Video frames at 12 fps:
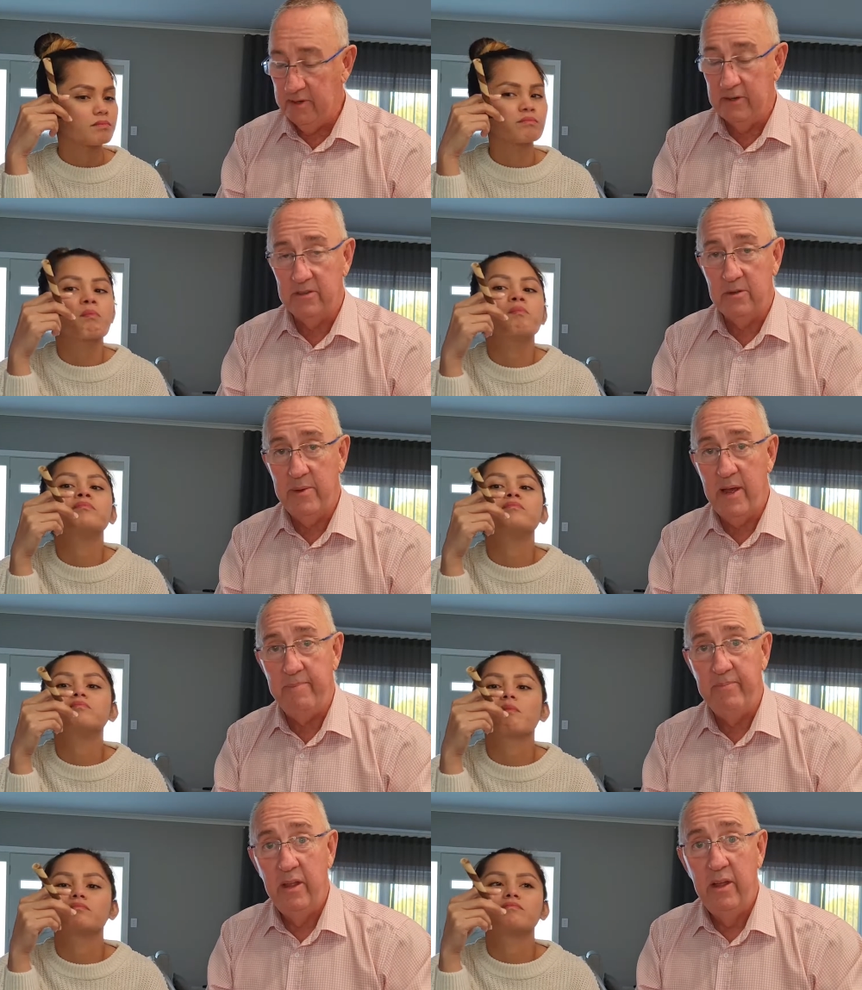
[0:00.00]
Speaker 1: when I was
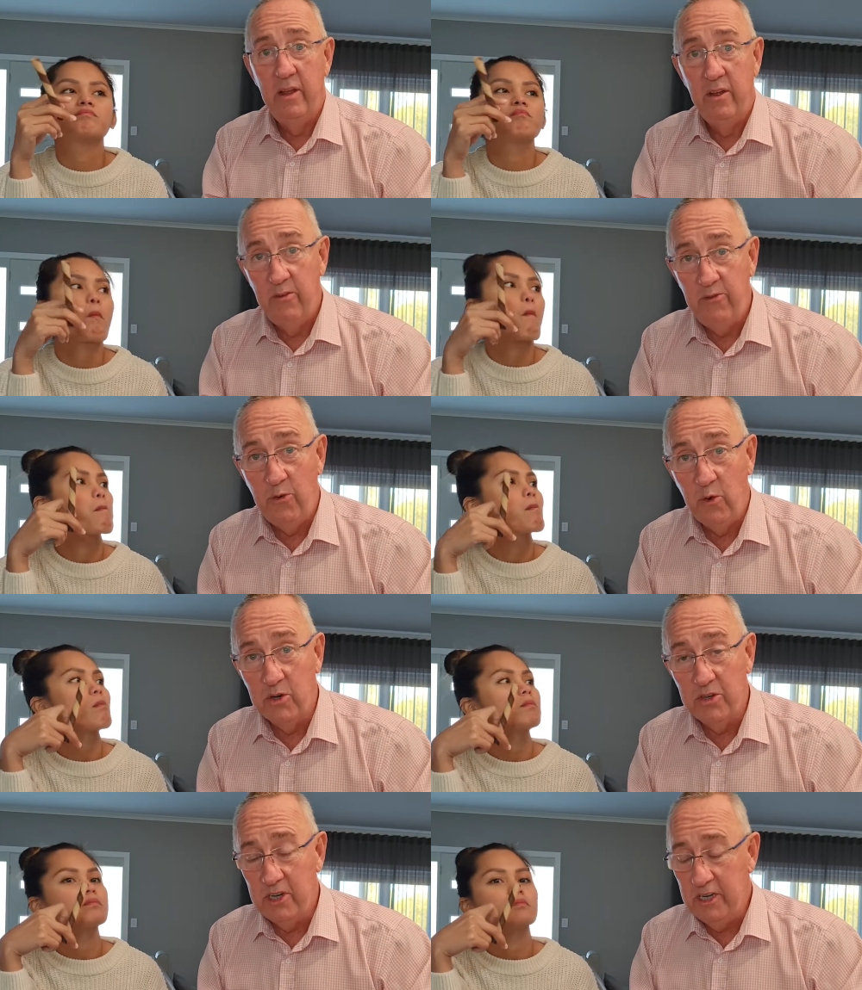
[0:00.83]
about
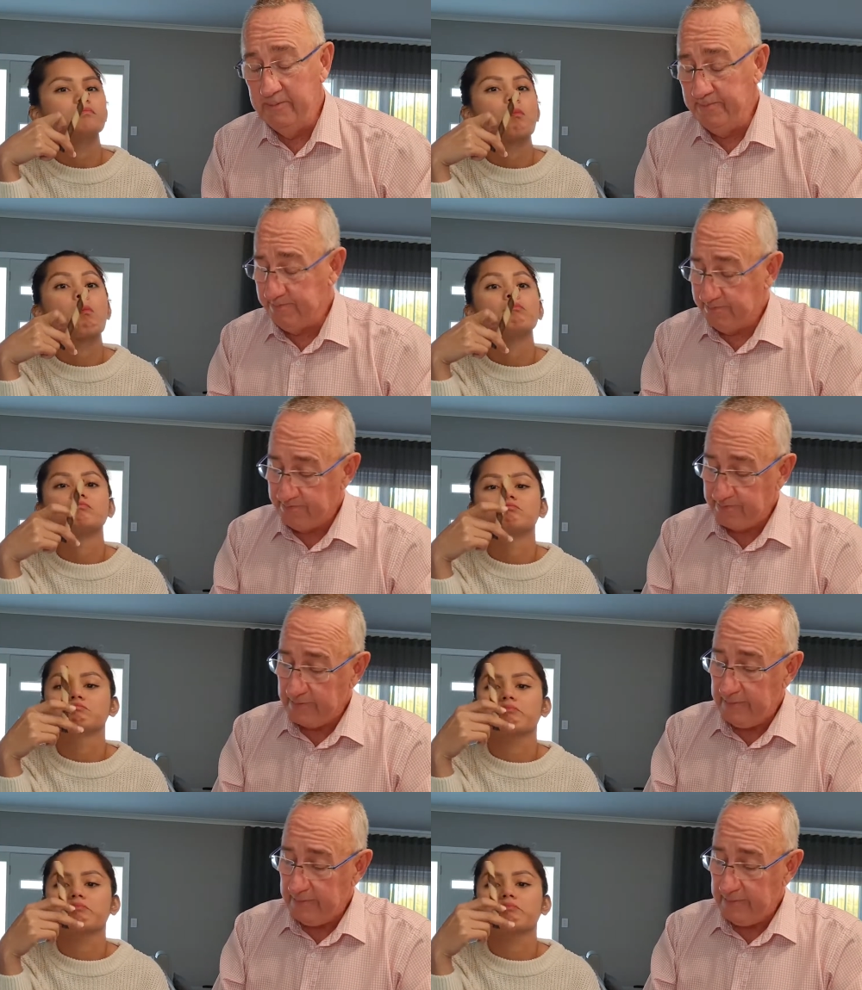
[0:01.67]
14. Mm.